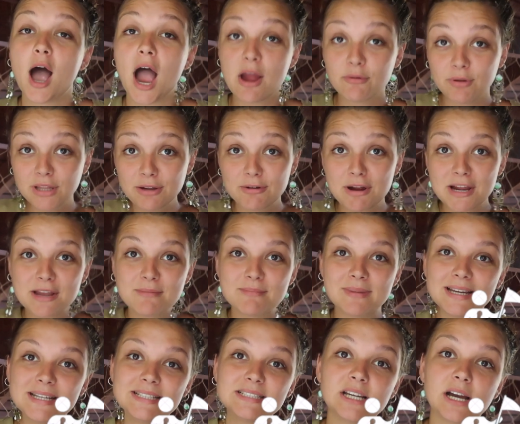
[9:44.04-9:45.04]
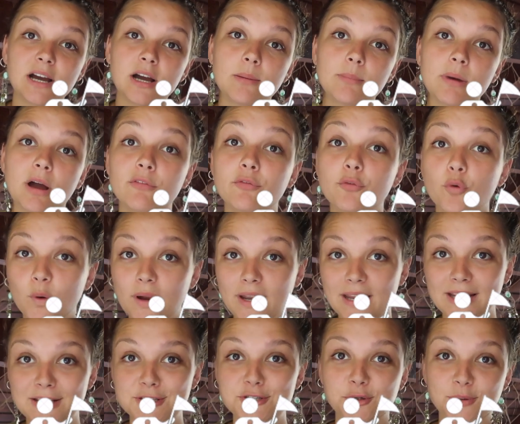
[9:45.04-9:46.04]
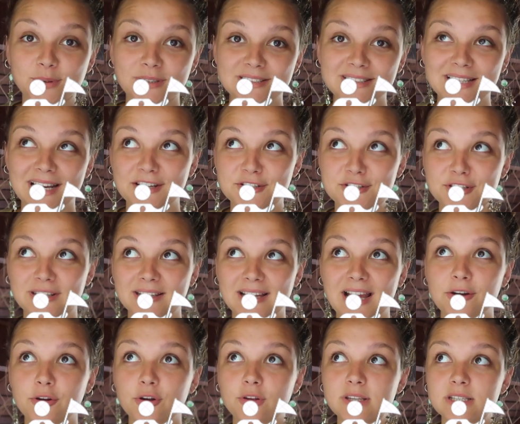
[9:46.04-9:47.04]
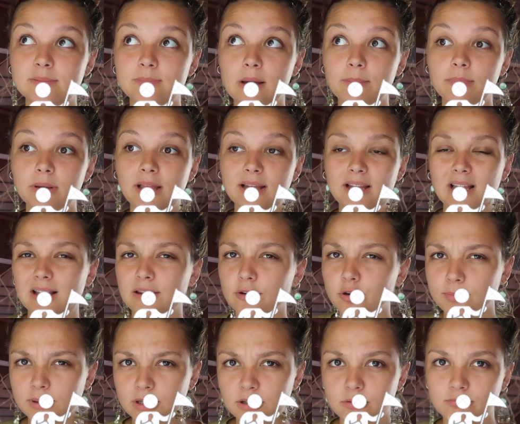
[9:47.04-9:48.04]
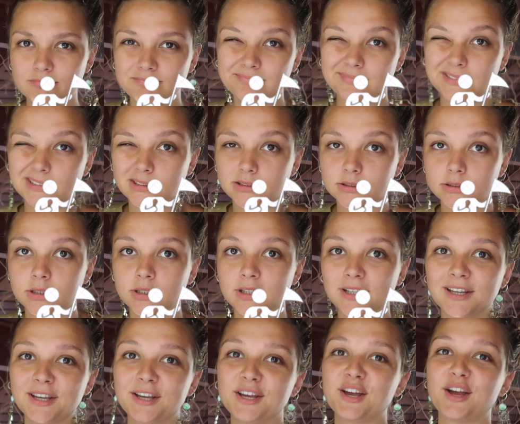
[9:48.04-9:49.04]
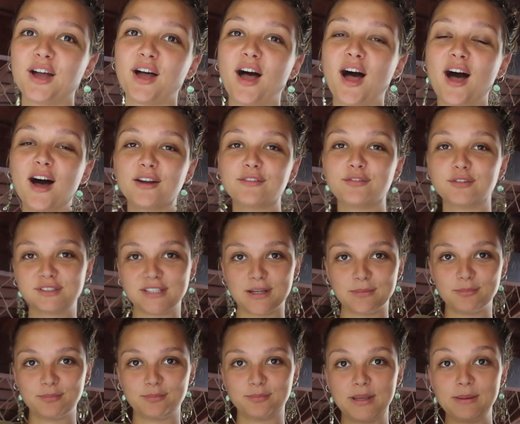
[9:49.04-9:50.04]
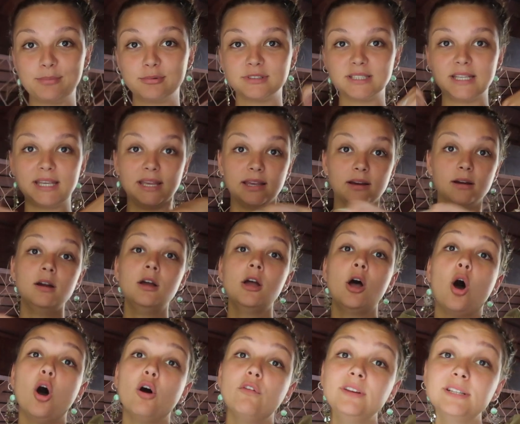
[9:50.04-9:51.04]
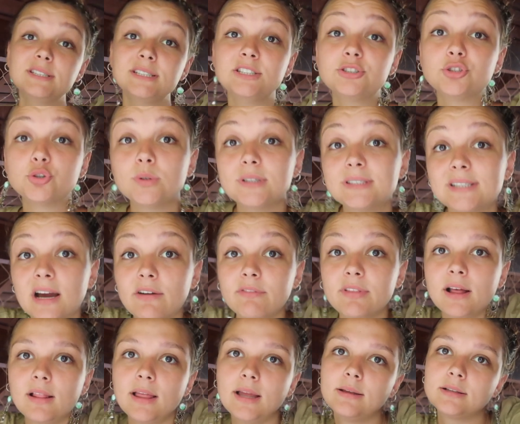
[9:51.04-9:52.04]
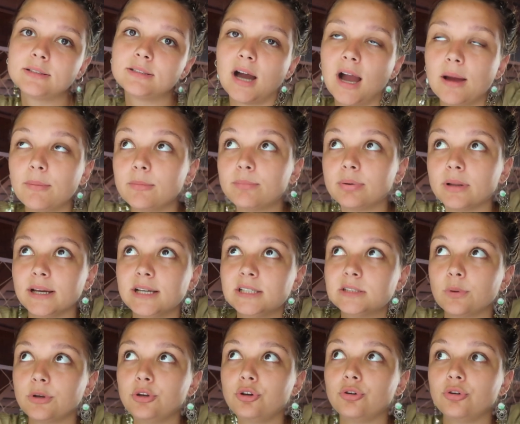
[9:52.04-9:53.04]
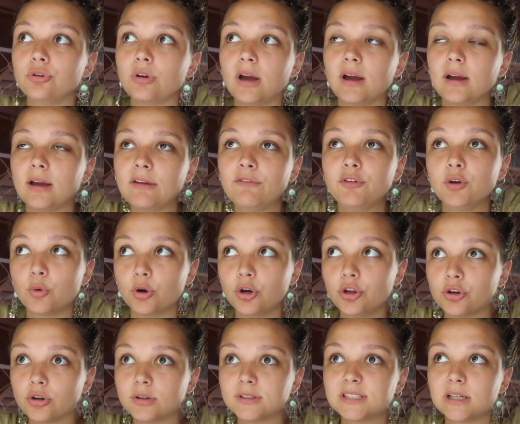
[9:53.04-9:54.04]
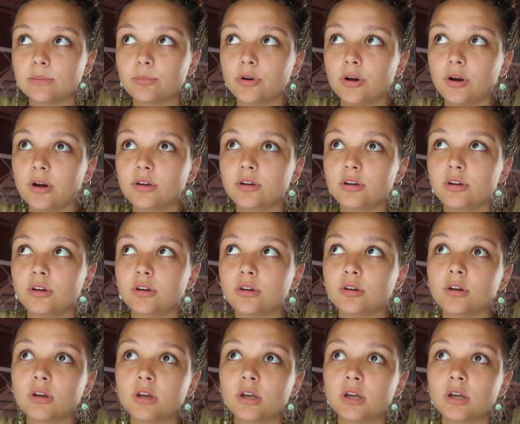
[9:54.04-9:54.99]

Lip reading: I really recommend avoiding tours. Actually, I know this might be like a little bit hard for some people to hear. Obviously tours have their like time and place. If you want to go somewhere and you